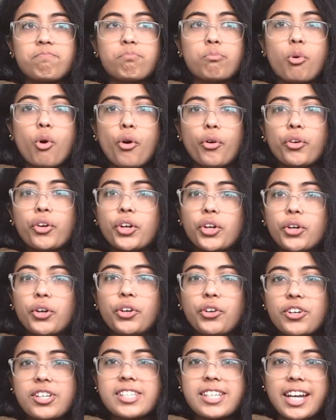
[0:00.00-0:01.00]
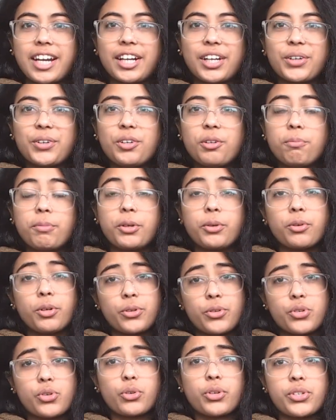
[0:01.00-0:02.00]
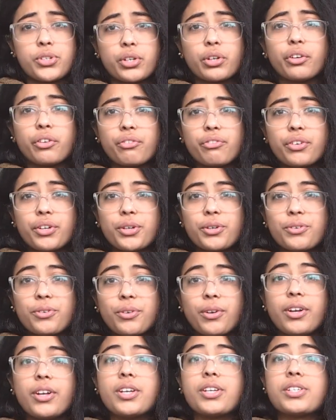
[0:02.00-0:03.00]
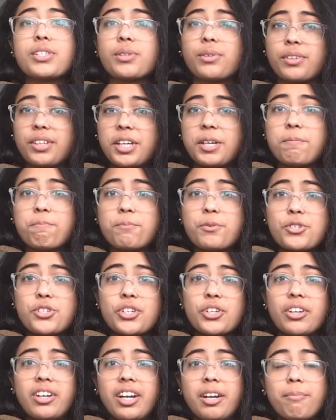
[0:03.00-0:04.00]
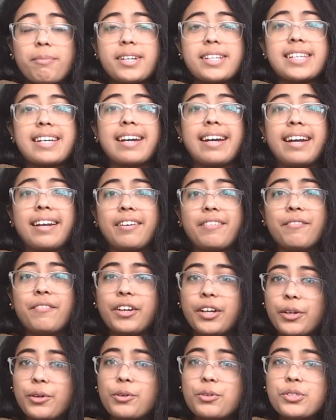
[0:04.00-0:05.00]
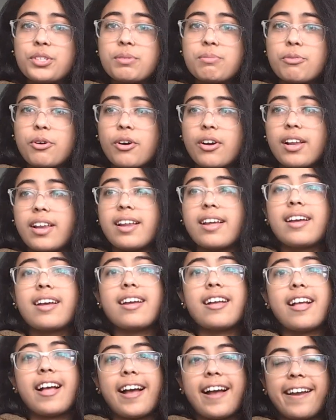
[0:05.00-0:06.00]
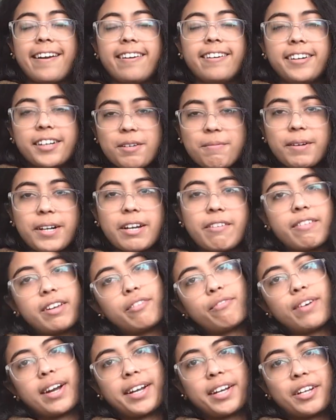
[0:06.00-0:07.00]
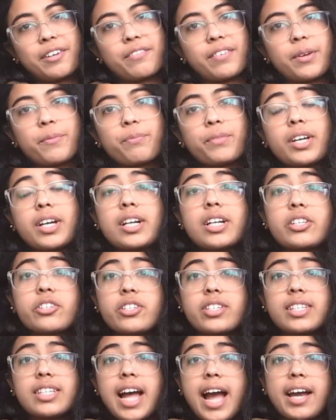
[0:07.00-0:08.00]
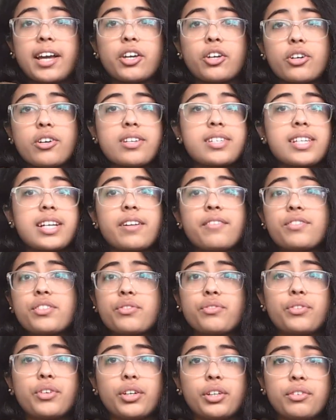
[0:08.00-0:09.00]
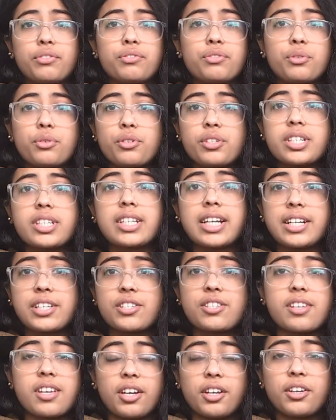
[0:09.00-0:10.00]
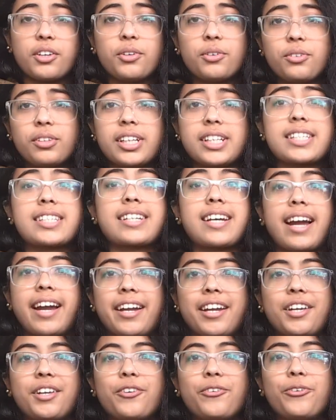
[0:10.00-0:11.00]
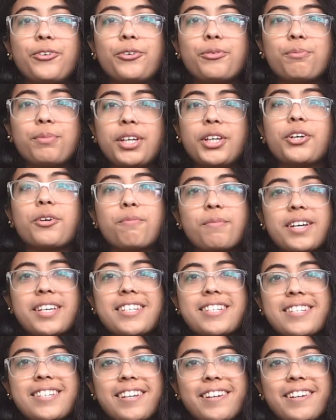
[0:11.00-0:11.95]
bonding you to a schedule, but you also know it's good for you. So keep pushing your limits and we'll go small and ultimately we'll find a way. Just thank yourselves for the force that's in you, that's guiding you to be your best